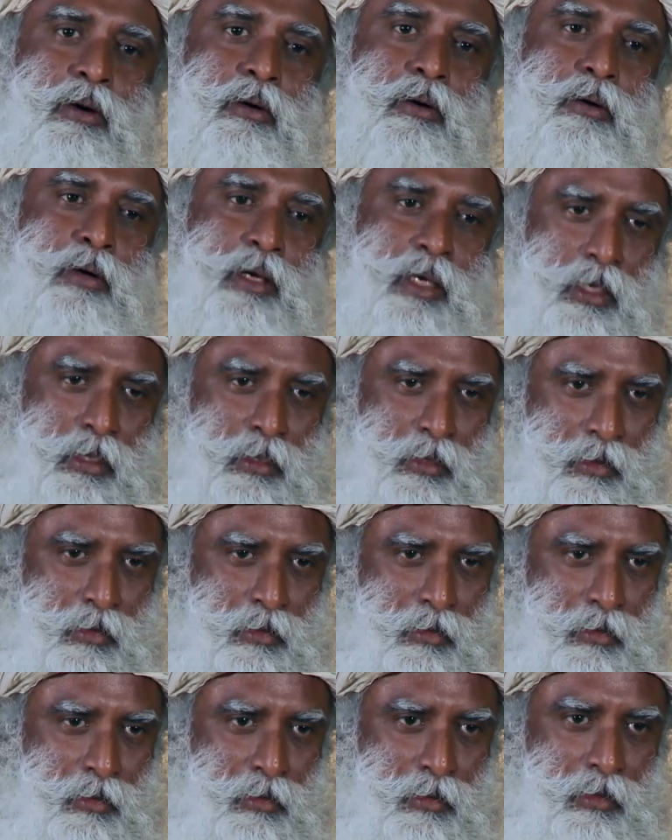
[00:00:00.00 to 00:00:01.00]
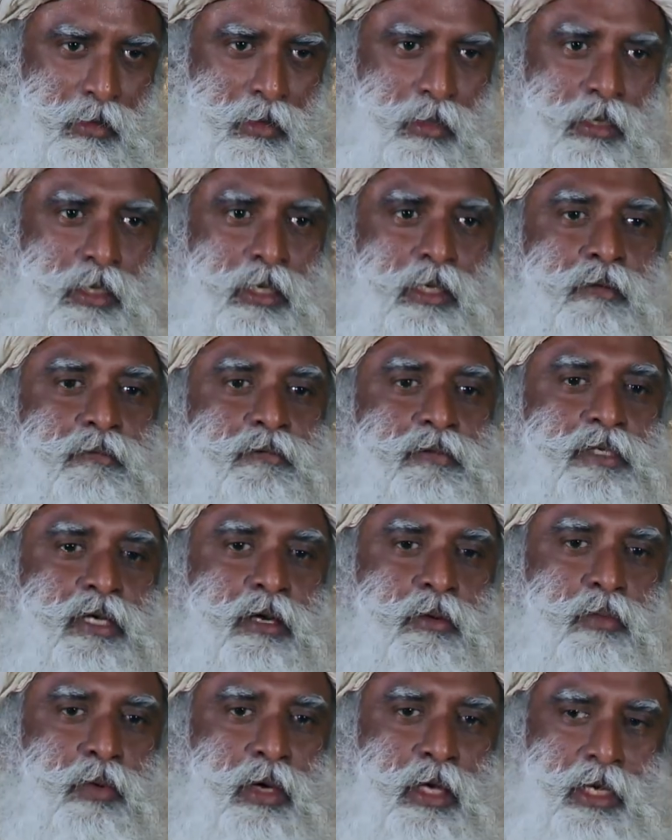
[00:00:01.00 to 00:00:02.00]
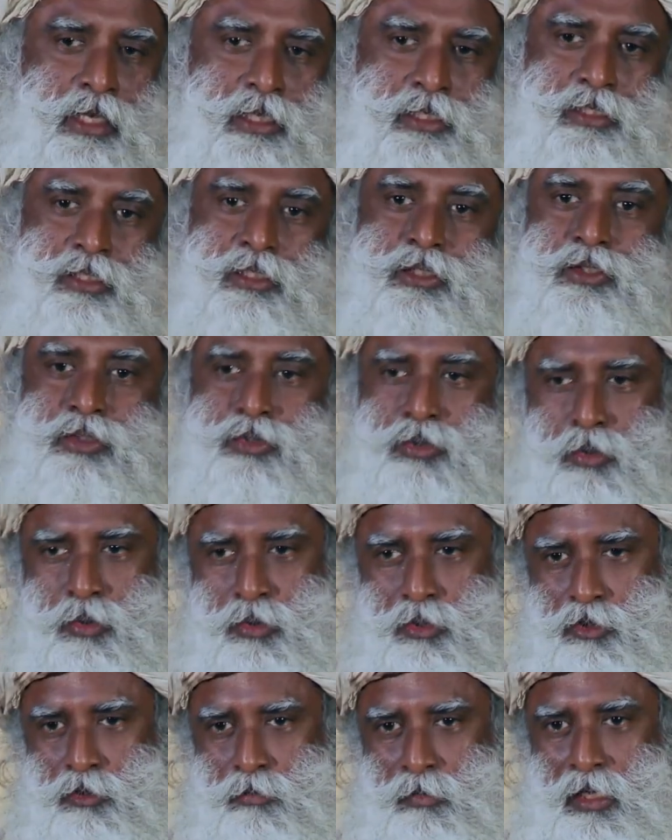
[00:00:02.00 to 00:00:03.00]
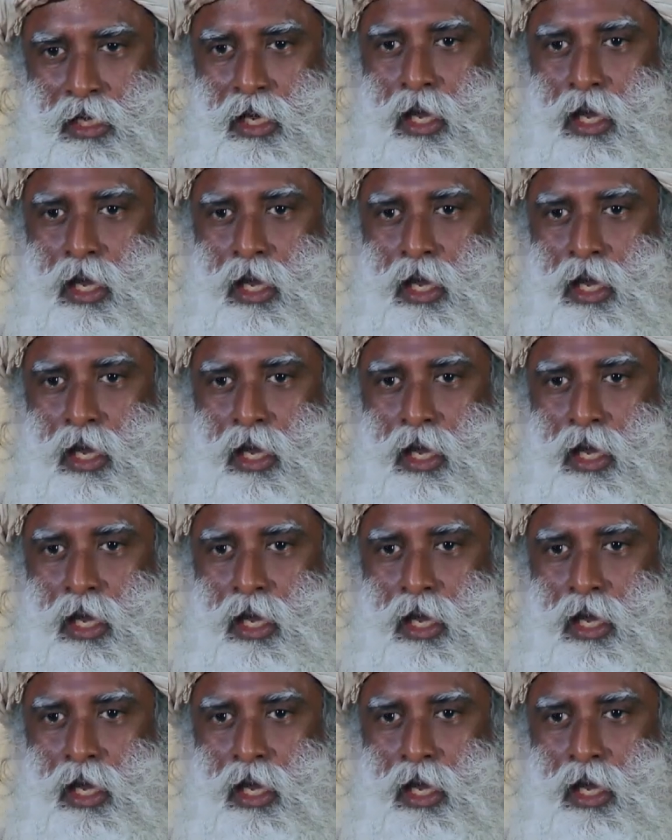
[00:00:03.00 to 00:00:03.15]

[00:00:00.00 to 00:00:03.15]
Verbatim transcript: Okay, live somewhere else and show it to me,